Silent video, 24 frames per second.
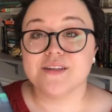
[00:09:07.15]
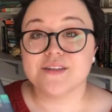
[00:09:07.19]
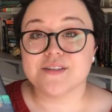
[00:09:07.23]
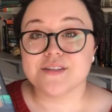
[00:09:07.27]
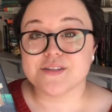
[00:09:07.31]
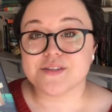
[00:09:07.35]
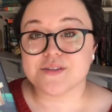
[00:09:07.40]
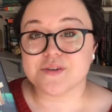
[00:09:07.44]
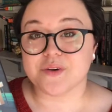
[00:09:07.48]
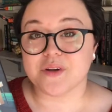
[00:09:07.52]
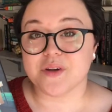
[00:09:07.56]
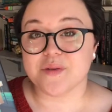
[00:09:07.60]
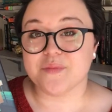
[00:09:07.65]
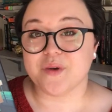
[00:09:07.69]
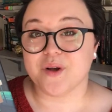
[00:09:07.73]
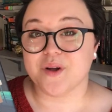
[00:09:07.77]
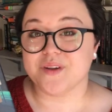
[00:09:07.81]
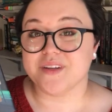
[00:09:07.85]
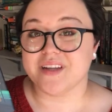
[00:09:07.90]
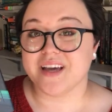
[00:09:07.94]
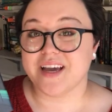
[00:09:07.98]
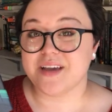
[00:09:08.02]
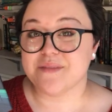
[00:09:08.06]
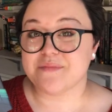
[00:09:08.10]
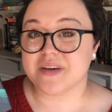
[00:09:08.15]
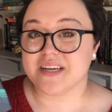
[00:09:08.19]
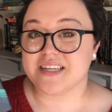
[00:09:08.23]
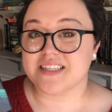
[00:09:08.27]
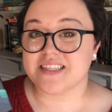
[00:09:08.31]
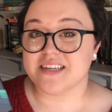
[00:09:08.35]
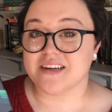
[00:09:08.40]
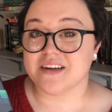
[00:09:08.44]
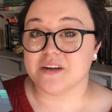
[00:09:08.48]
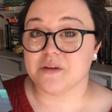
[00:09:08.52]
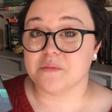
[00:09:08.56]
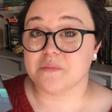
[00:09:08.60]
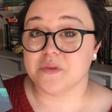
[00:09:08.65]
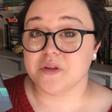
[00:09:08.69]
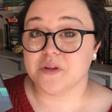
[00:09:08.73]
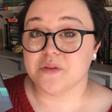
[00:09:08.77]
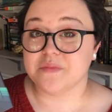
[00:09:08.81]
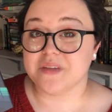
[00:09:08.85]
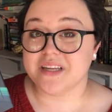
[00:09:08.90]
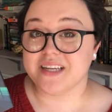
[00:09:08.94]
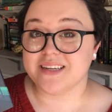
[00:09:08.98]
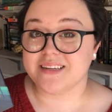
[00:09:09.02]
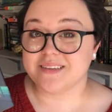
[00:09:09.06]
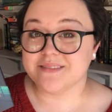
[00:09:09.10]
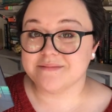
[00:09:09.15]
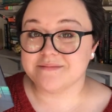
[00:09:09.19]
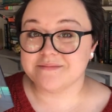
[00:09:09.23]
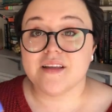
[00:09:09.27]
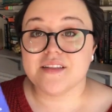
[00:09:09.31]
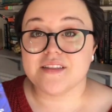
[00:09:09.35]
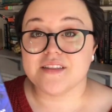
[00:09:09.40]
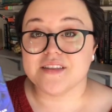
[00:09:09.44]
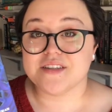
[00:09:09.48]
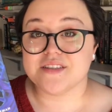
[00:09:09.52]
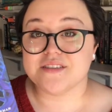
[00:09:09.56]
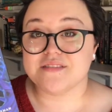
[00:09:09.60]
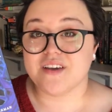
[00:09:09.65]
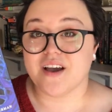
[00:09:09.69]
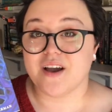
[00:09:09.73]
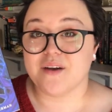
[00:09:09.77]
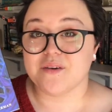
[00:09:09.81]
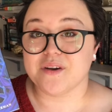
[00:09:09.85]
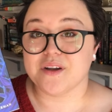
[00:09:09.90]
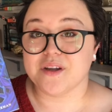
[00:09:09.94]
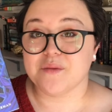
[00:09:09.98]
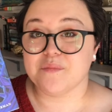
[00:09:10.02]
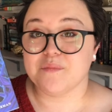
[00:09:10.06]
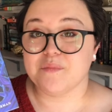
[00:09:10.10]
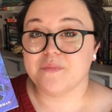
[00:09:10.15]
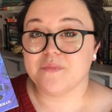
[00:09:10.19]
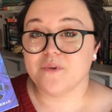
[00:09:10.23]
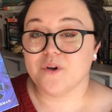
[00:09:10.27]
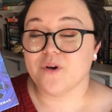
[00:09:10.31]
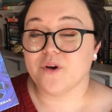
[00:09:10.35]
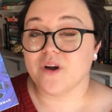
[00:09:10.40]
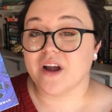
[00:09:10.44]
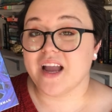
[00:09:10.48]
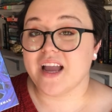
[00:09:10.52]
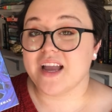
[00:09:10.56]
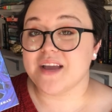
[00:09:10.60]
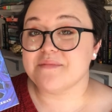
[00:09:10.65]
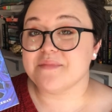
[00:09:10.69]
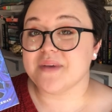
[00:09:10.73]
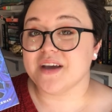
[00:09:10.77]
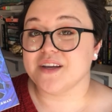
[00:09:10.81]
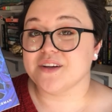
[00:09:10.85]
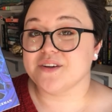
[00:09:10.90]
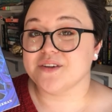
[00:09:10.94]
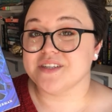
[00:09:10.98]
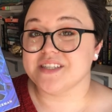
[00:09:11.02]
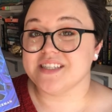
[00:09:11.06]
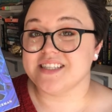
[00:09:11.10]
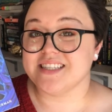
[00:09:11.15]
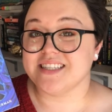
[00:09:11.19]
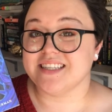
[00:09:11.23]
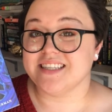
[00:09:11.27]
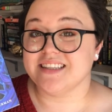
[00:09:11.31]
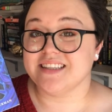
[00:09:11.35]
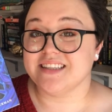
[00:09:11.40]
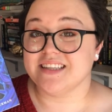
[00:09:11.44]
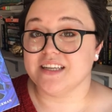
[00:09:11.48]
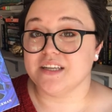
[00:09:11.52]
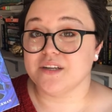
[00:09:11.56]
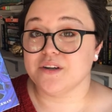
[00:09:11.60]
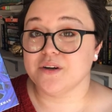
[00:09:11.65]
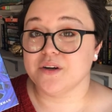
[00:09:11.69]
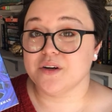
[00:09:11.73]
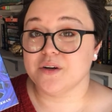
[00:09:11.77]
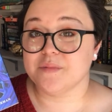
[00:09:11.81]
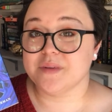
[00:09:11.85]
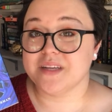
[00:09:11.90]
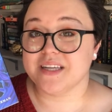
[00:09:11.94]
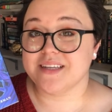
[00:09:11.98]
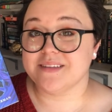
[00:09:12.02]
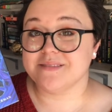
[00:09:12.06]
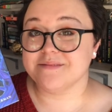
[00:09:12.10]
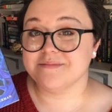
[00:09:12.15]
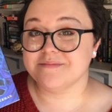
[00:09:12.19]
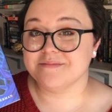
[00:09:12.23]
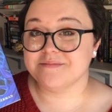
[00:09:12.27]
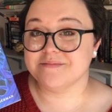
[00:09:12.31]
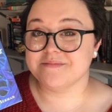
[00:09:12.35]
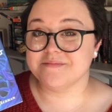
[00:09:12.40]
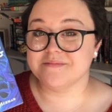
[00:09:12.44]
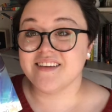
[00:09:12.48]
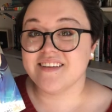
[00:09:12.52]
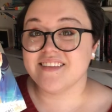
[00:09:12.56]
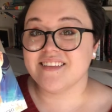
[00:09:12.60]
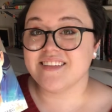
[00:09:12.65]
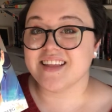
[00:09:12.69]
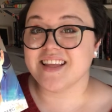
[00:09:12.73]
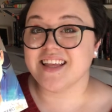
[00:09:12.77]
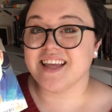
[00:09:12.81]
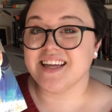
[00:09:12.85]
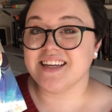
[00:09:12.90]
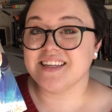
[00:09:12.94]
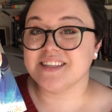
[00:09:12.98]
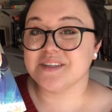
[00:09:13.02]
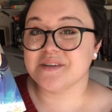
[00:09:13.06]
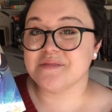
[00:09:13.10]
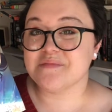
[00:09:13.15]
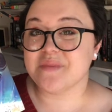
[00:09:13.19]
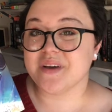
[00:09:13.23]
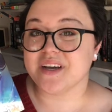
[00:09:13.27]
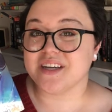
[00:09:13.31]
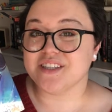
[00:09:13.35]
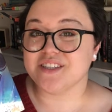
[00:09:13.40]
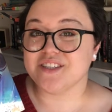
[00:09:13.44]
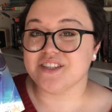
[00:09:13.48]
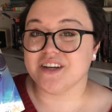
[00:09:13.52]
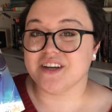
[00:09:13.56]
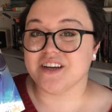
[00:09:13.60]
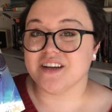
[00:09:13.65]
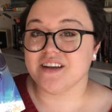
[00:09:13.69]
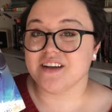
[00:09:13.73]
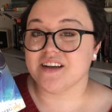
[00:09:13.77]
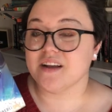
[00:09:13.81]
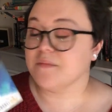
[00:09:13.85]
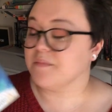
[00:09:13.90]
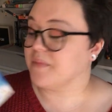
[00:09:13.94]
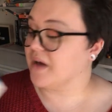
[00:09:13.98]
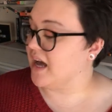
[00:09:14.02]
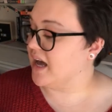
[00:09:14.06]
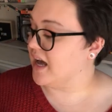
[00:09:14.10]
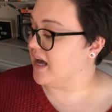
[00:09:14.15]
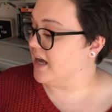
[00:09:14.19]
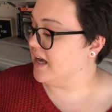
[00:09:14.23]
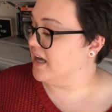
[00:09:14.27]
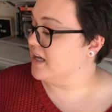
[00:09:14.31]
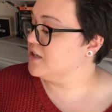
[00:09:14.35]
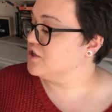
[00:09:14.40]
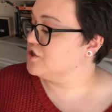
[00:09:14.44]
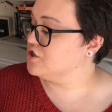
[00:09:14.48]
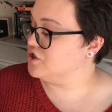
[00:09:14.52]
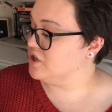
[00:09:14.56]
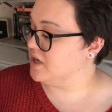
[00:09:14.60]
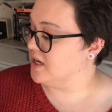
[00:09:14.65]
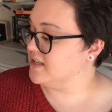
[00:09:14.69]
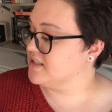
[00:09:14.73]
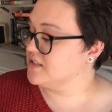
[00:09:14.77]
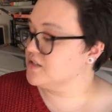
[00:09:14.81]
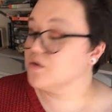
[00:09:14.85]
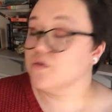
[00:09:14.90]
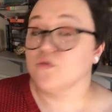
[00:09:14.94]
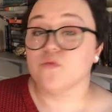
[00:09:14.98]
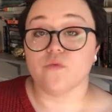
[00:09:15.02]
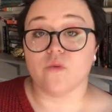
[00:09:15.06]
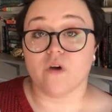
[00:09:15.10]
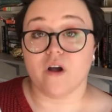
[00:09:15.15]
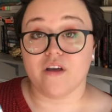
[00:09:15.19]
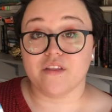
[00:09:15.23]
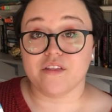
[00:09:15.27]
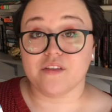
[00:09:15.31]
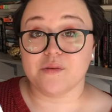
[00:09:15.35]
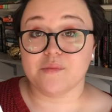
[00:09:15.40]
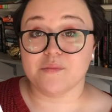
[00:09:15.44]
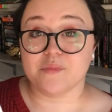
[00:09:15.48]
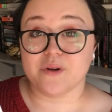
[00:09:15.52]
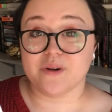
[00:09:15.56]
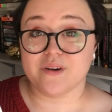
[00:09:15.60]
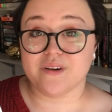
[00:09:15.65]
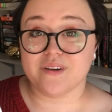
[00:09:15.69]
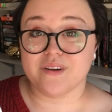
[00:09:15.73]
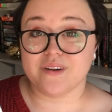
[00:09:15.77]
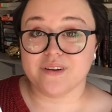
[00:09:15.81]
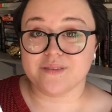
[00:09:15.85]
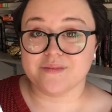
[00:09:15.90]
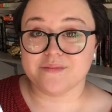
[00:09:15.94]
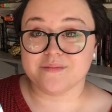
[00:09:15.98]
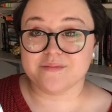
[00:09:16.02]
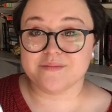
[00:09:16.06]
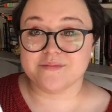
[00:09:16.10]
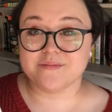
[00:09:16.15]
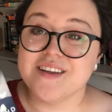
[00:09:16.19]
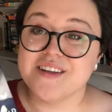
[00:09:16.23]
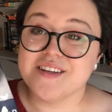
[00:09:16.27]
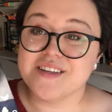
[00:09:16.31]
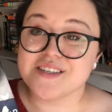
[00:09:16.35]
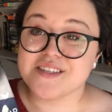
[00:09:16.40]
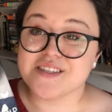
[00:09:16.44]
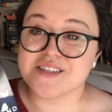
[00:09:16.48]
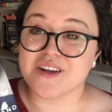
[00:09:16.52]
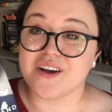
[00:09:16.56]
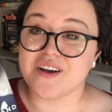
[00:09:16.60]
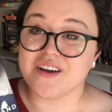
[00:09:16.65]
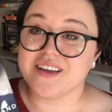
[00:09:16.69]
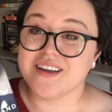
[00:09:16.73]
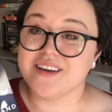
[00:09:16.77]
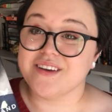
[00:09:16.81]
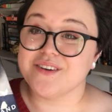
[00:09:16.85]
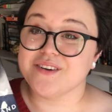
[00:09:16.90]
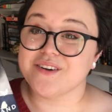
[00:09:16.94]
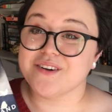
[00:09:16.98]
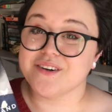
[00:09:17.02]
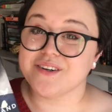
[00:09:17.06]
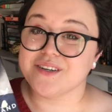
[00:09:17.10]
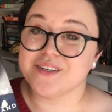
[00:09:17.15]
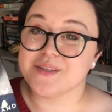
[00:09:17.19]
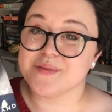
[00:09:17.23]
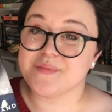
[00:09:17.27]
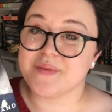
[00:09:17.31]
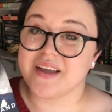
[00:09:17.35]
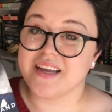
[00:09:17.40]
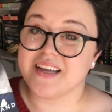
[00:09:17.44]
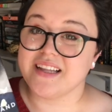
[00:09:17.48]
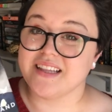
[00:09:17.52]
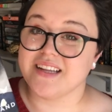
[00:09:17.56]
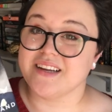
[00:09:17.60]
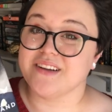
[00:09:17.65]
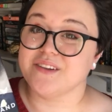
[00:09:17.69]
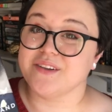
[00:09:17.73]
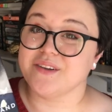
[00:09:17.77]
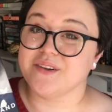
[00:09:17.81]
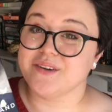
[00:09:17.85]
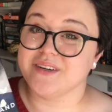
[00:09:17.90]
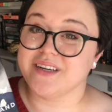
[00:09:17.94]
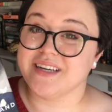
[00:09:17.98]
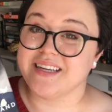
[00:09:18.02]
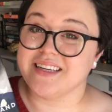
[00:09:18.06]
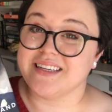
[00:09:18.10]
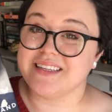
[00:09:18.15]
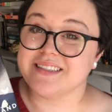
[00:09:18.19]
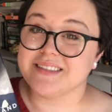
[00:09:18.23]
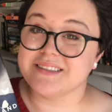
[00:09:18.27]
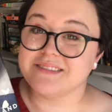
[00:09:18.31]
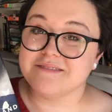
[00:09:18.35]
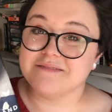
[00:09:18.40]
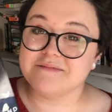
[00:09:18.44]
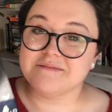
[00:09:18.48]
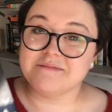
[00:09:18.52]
Scream All Night by Derek Millman, The Devouring Grey by Christine Lynn Herman, The Kingdom by, jo by Jess Rothenberg, Sawkill Girls by Claire LeGrand,